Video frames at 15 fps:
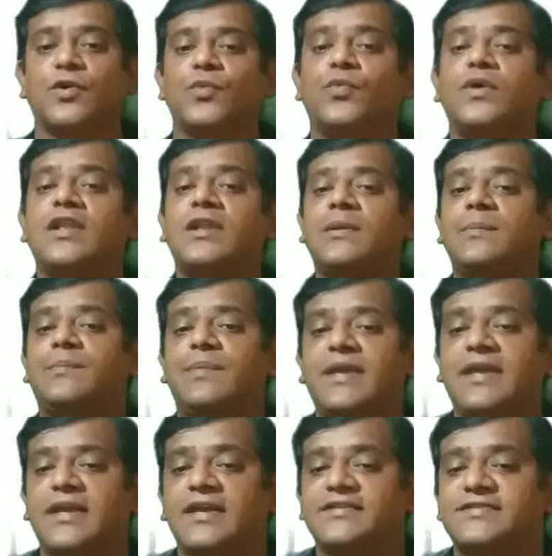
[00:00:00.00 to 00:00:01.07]
will
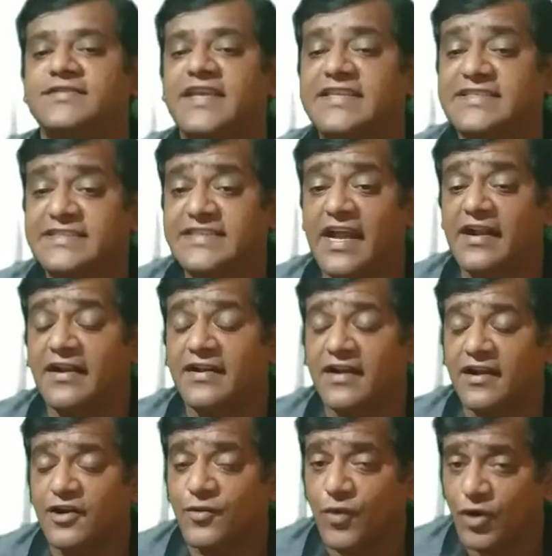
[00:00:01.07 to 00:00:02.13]
be
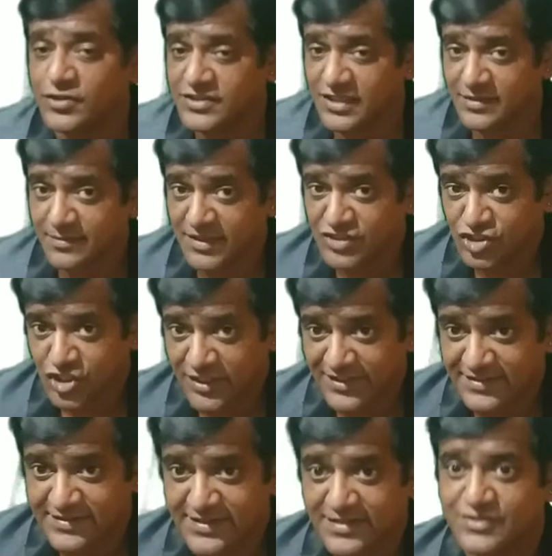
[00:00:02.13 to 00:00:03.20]
600 washing
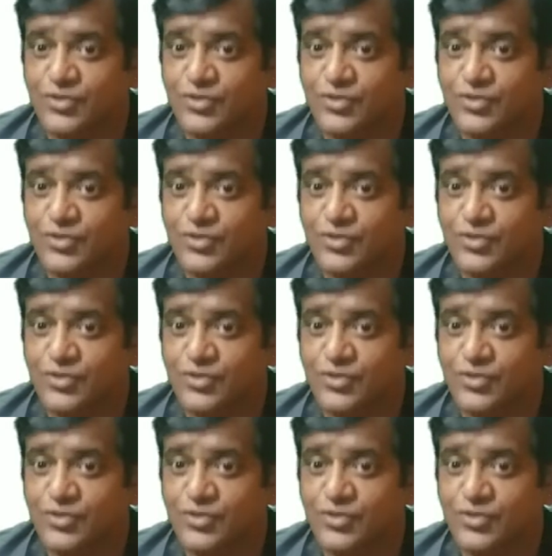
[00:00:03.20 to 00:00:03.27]
machines.